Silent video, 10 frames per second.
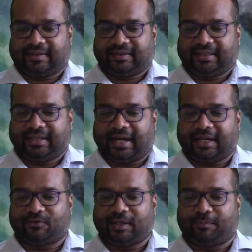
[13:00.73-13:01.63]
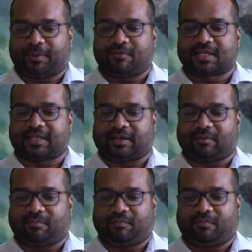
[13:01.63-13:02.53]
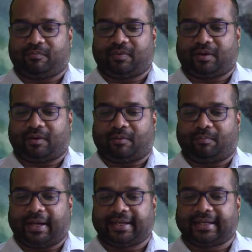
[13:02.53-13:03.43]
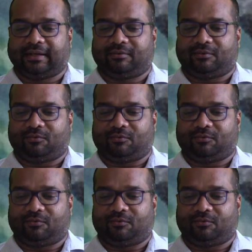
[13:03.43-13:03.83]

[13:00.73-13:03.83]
The Harvard professor Michael